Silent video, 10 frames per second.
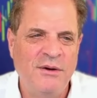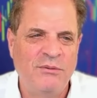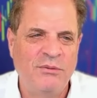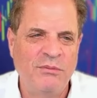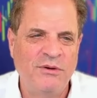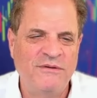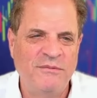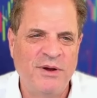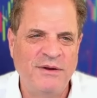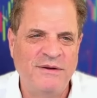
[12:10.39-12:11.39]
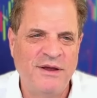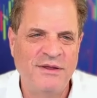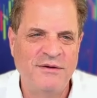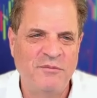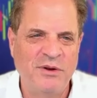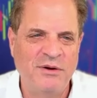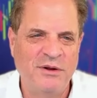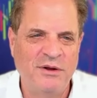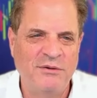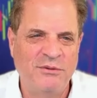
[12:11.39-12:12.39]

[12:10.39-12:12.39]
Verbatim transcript: rumors of my death have been uh, mm-hmm.